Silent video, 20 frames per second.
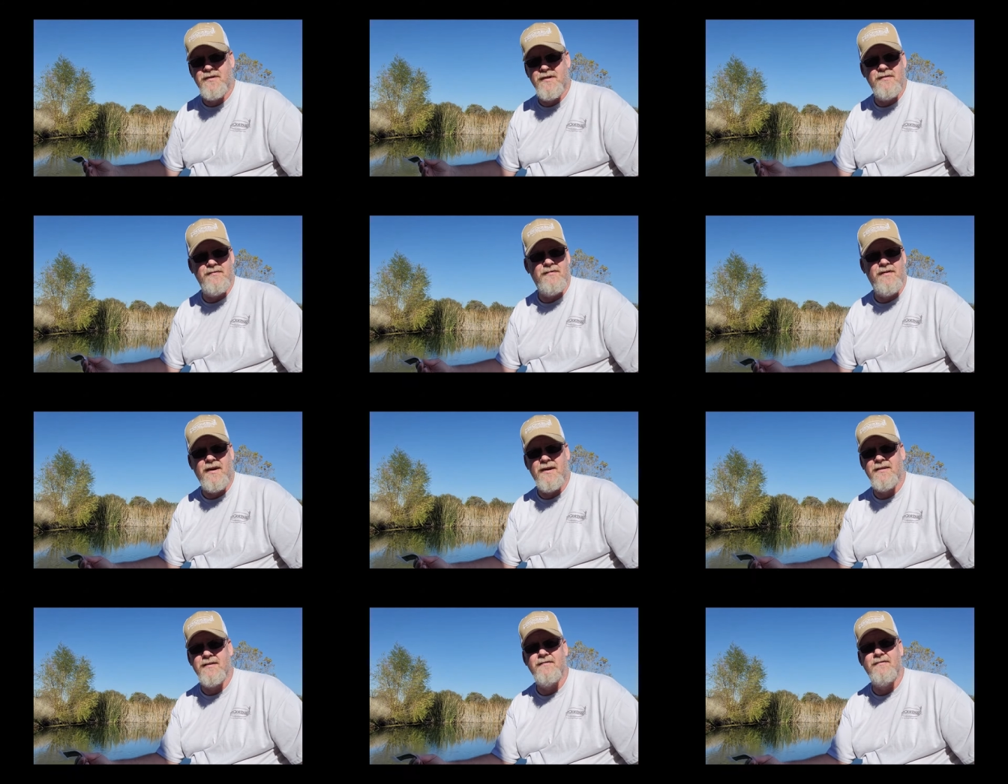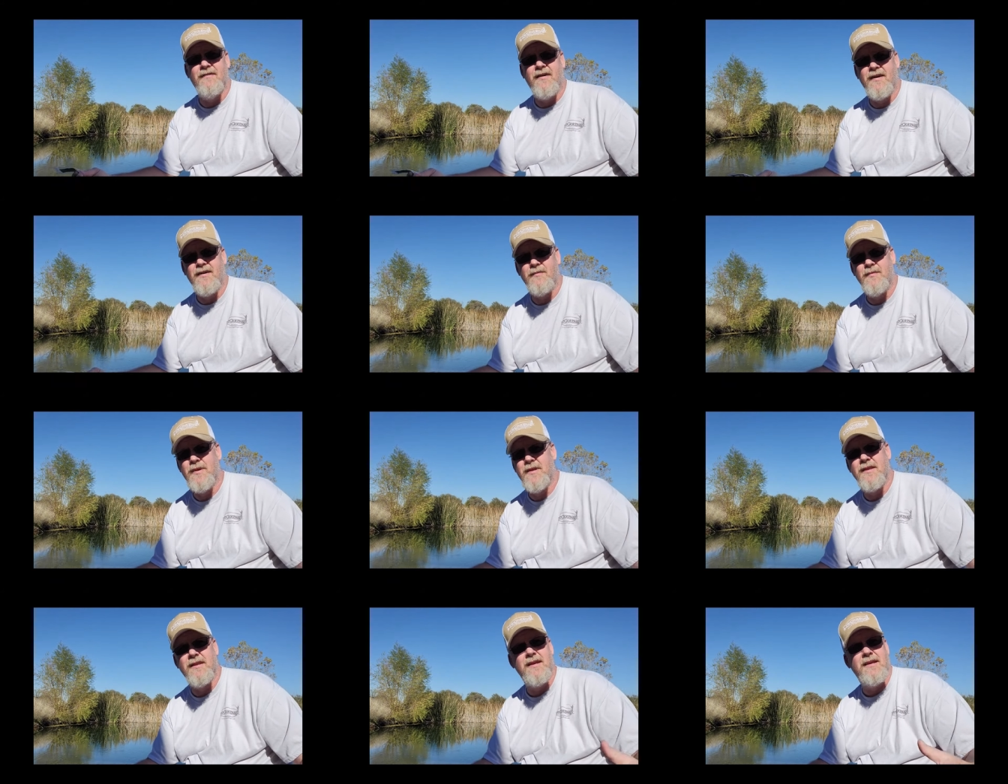confined
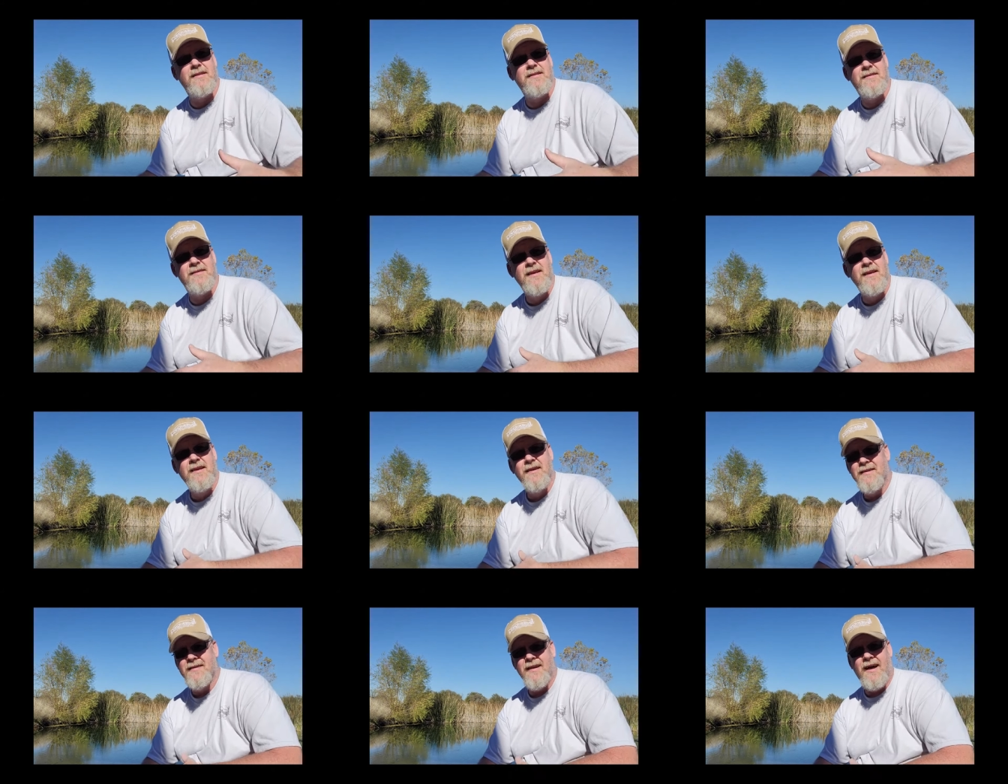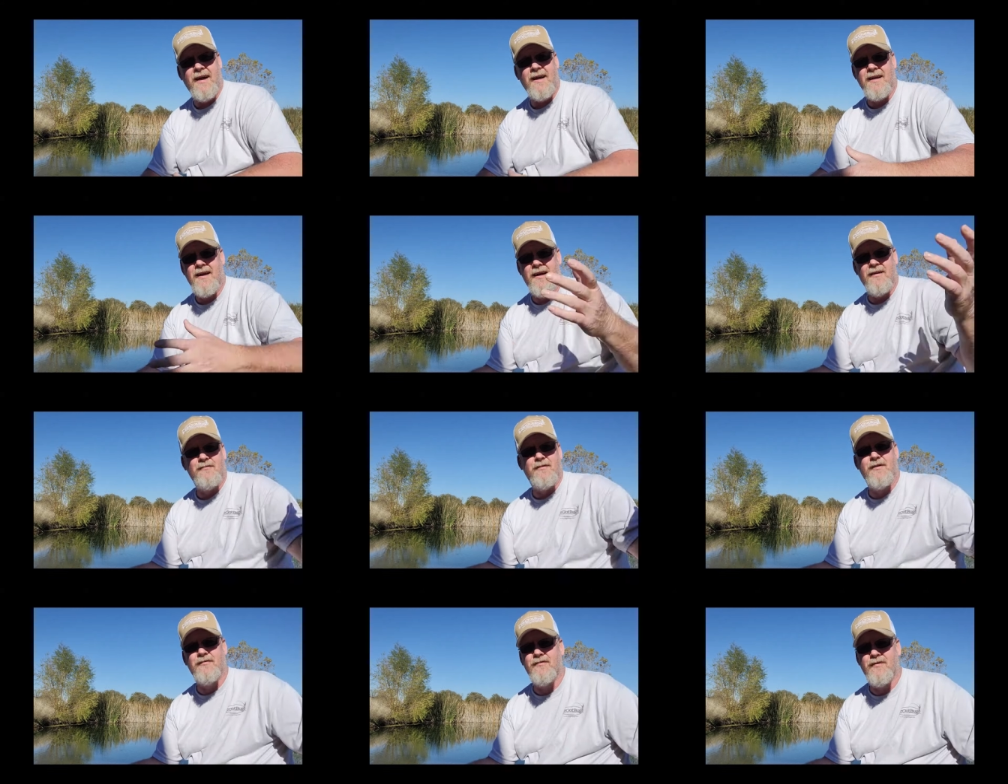environment that's not
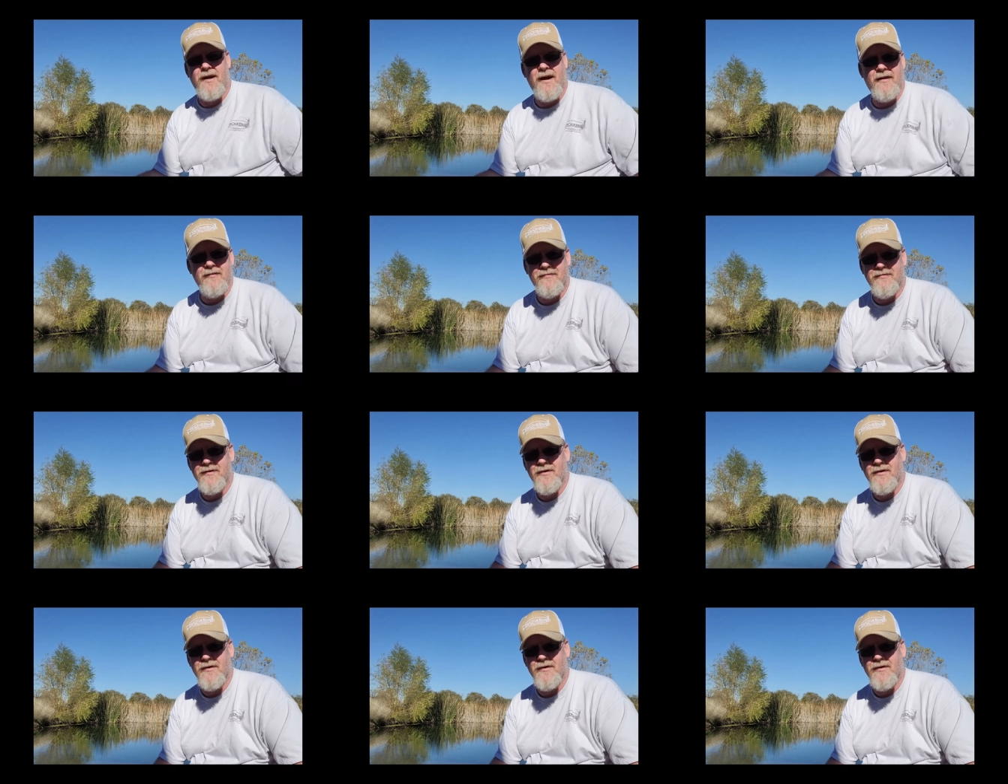got riffraff.